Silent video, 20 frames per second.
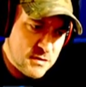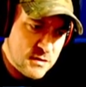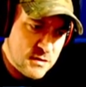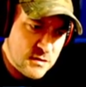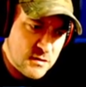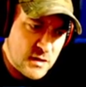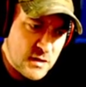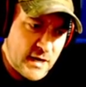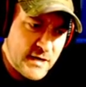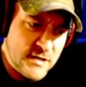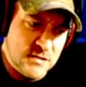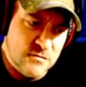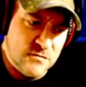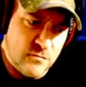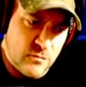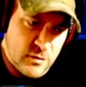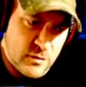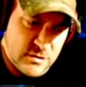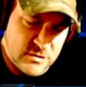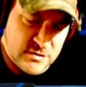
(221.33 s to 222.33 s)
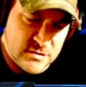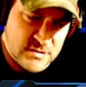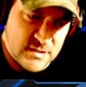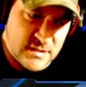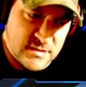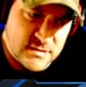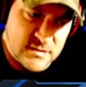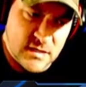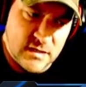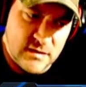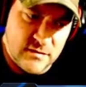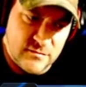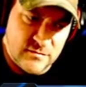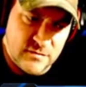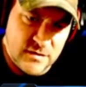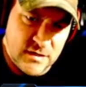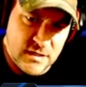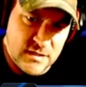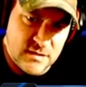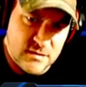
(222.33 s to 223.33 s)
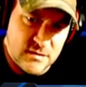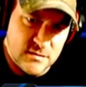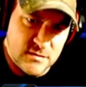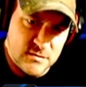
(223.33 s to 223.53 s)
liked voyages. That's kind of neat.